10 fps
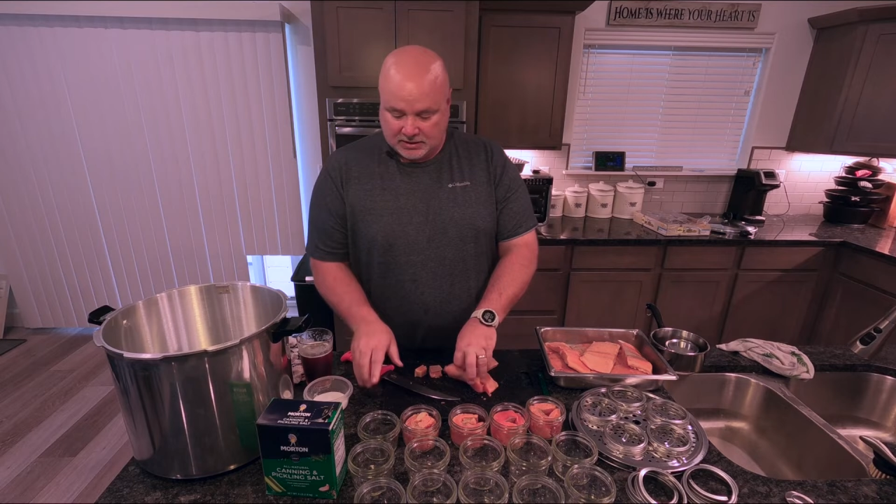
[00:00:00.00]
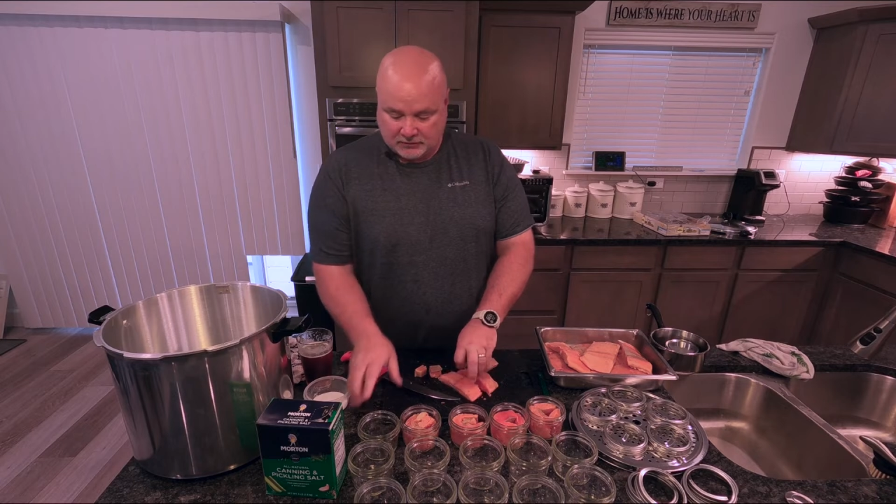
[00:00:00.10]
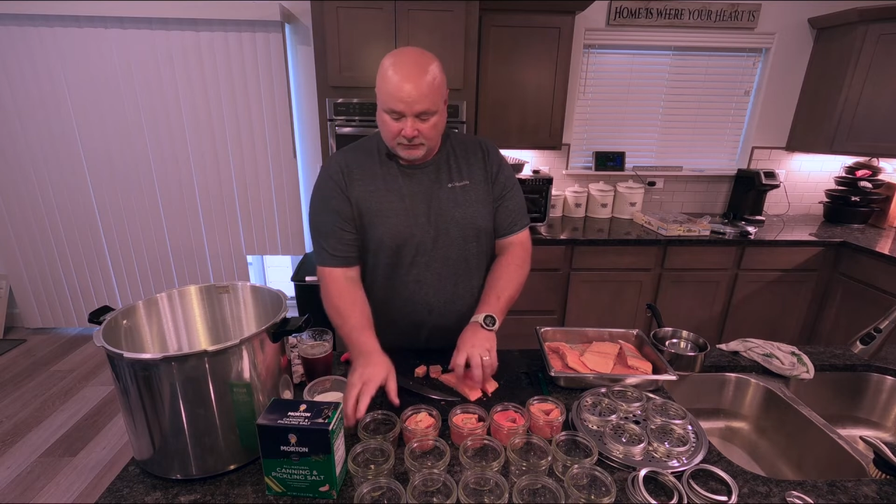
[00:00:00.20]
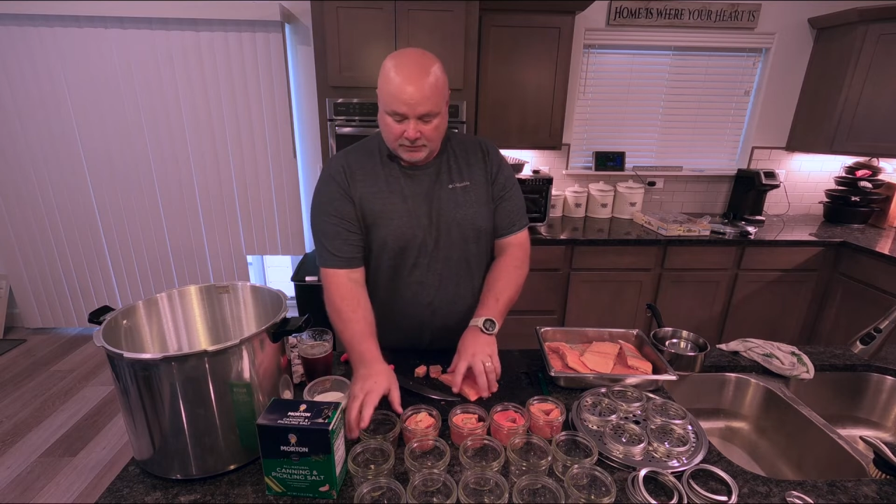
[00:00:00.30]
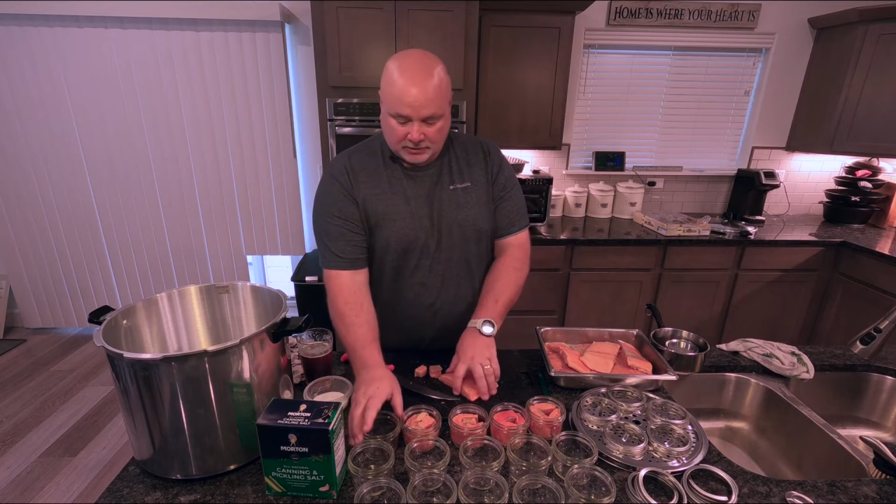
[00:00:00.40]

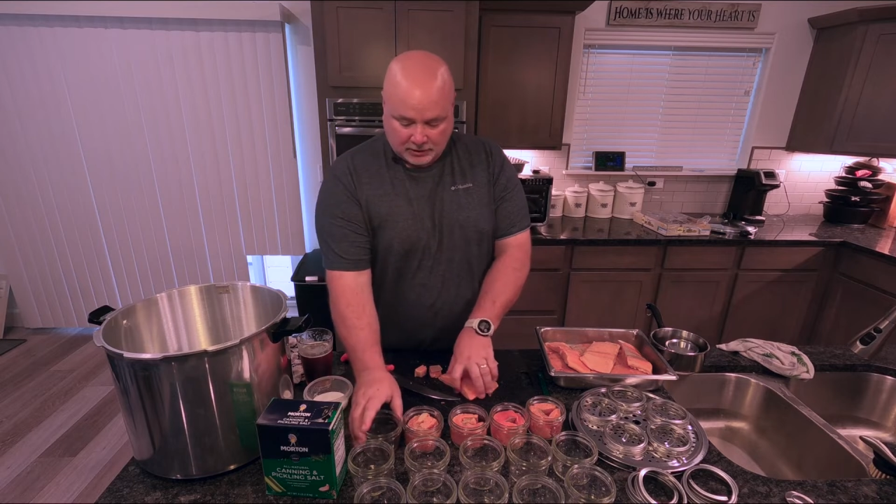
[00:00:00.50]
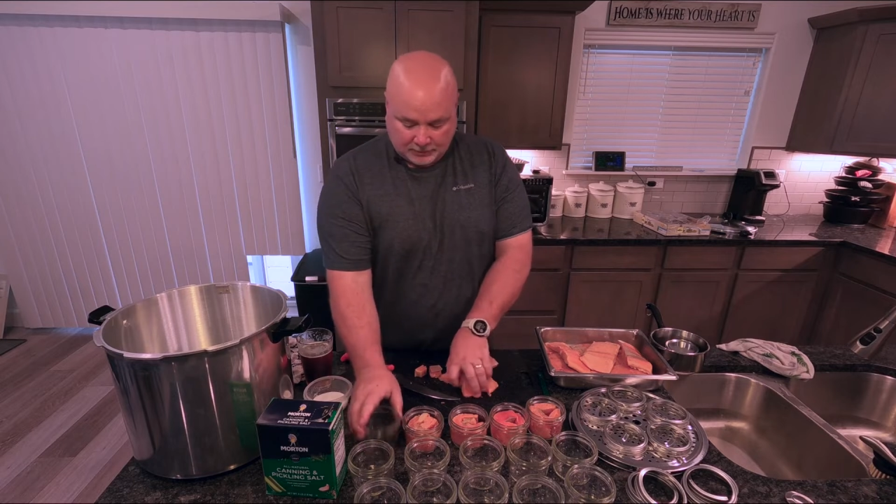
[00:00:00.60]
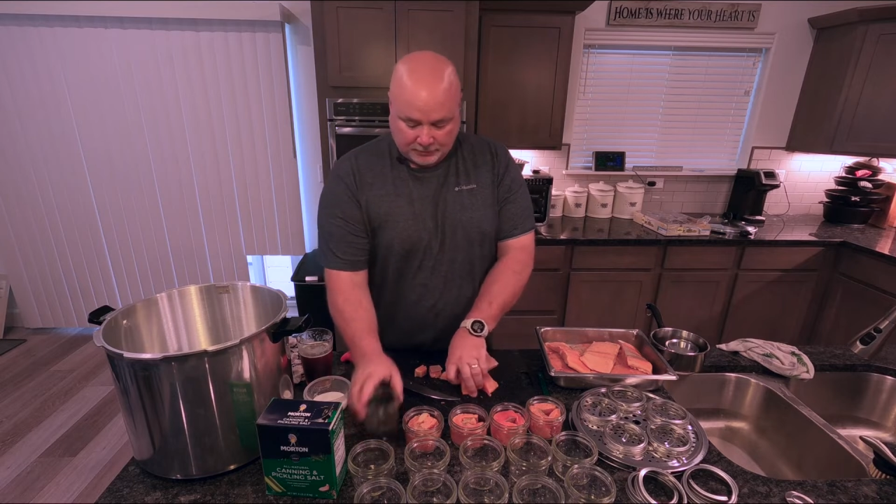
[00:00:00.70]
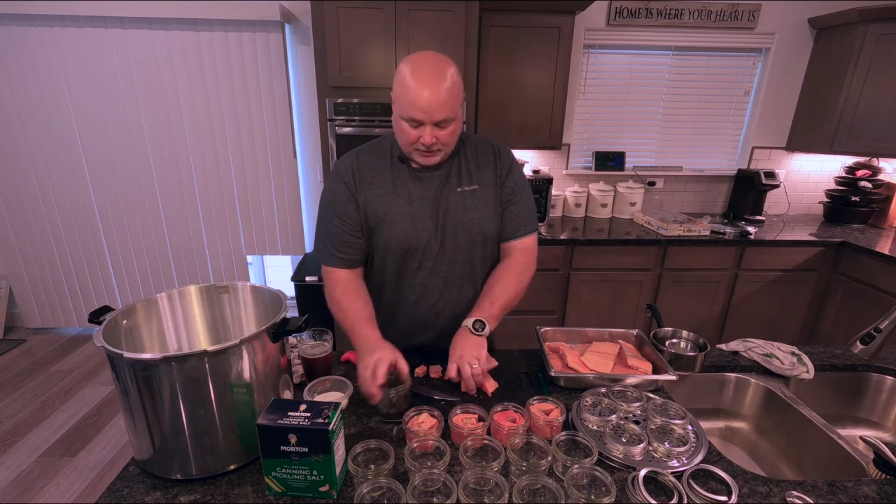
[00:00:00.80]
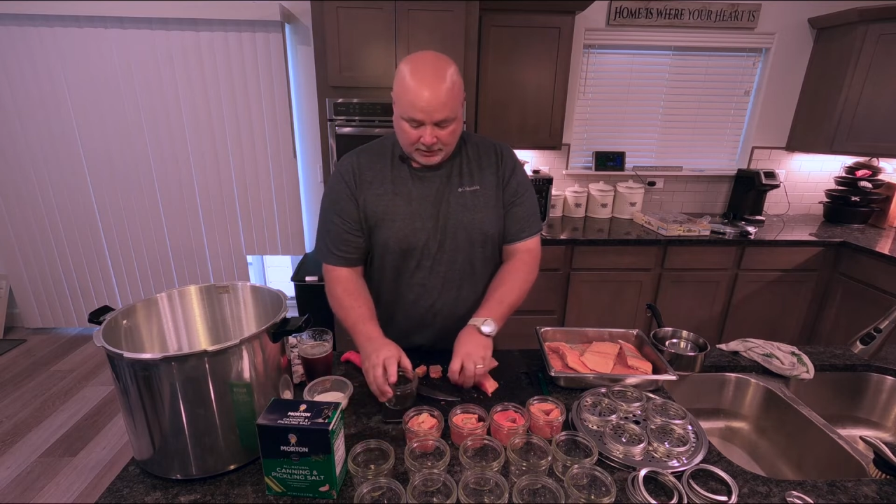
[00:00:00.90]
from the
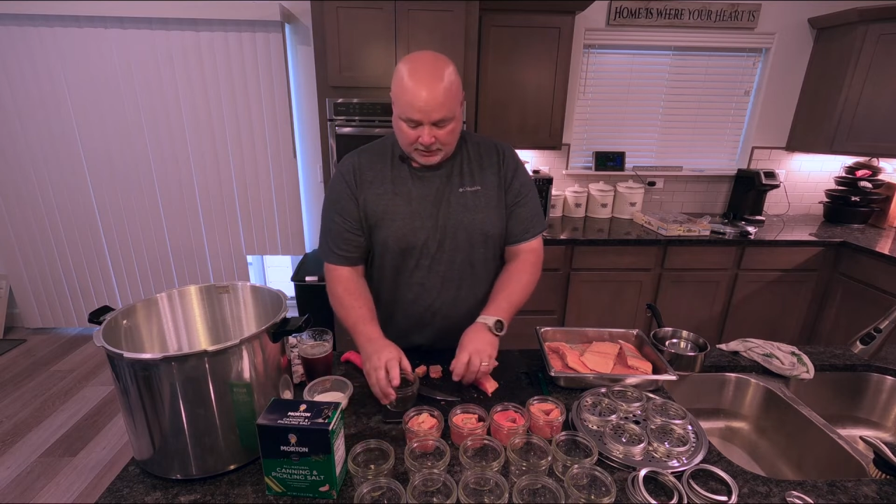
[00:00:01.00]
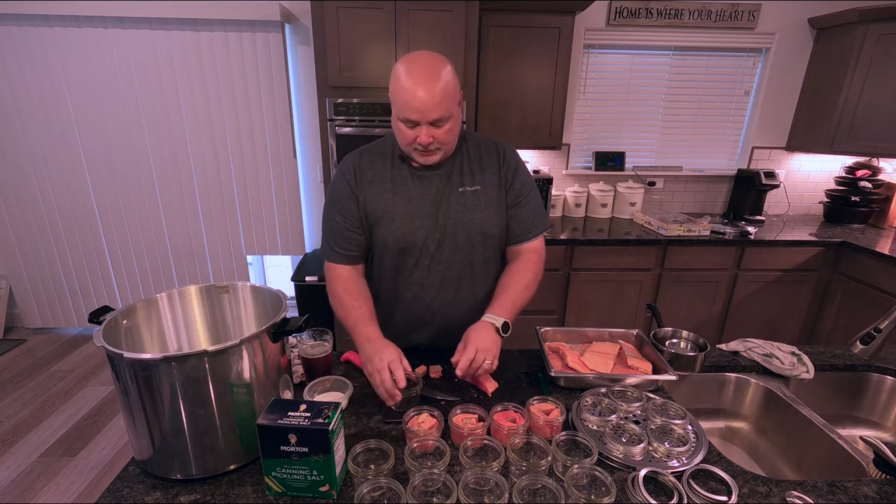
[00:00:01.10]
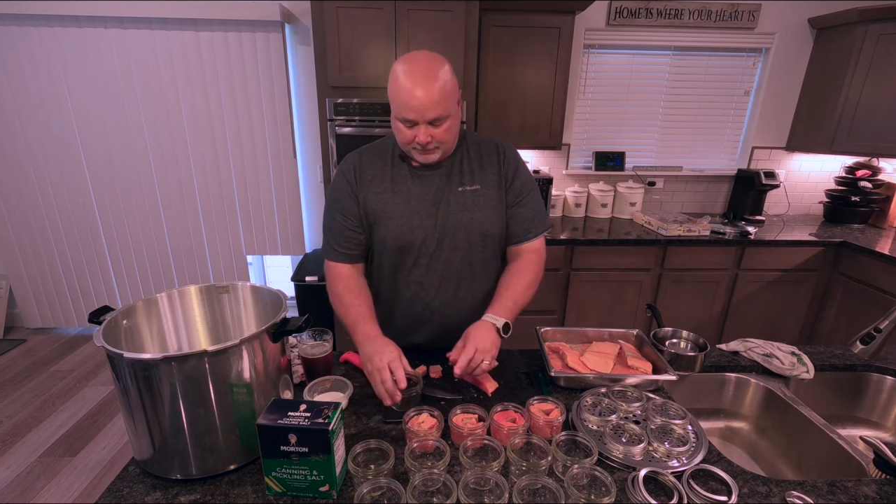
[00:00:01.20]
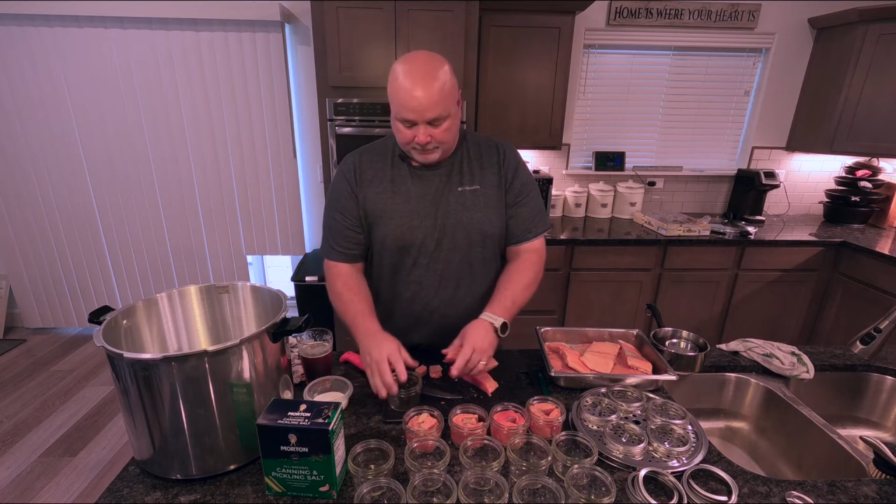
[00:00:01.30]
top of the lid.